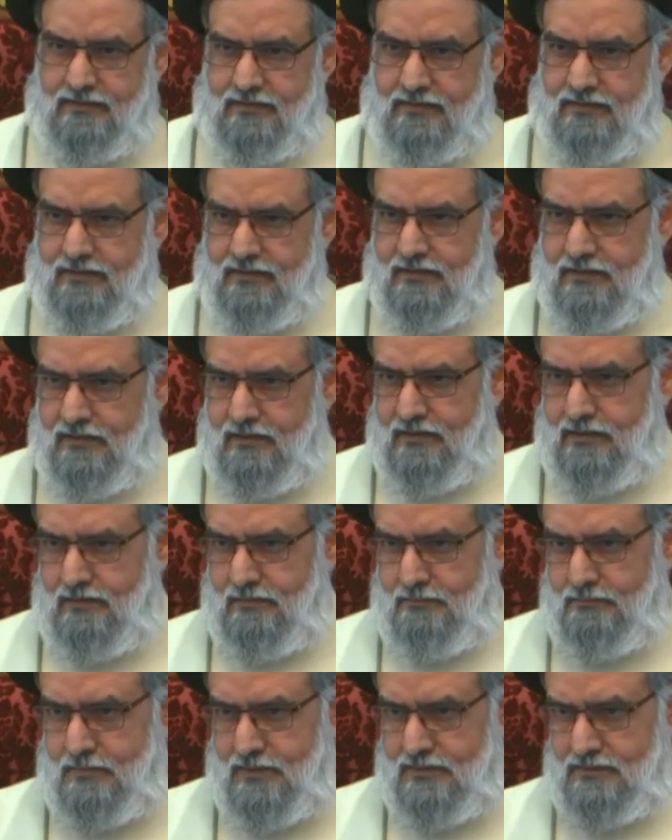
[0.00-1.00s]
Can the
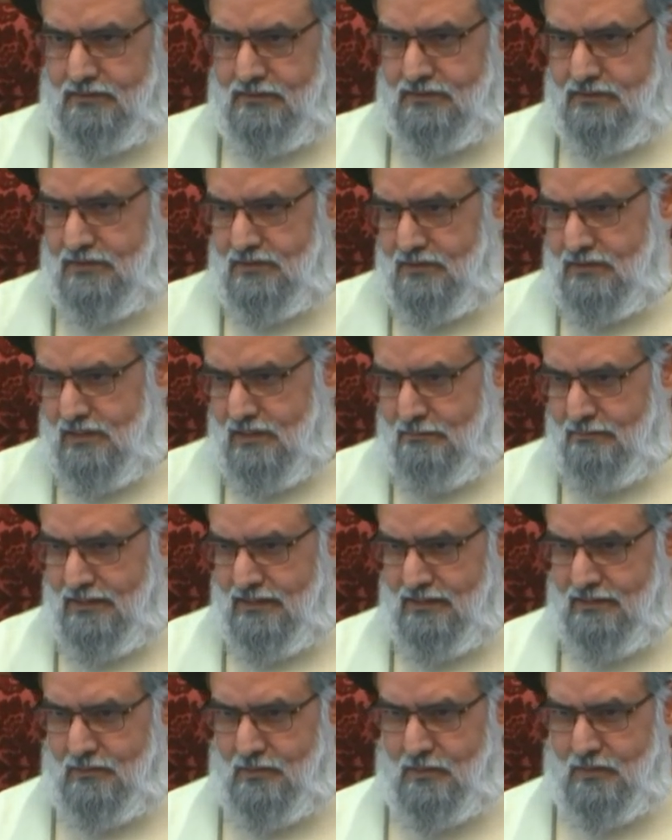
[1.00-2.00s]
brothers just come
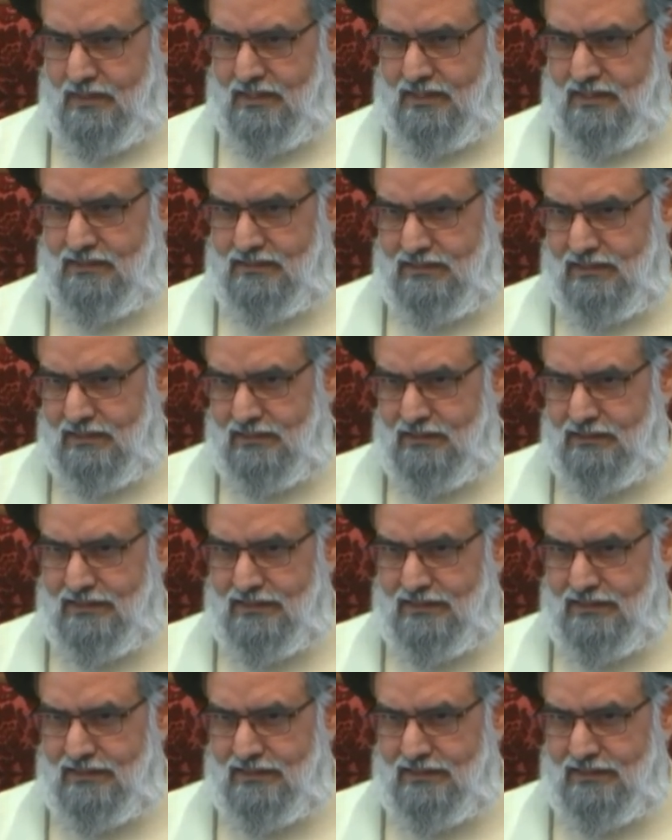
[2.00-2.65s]
in quick and settle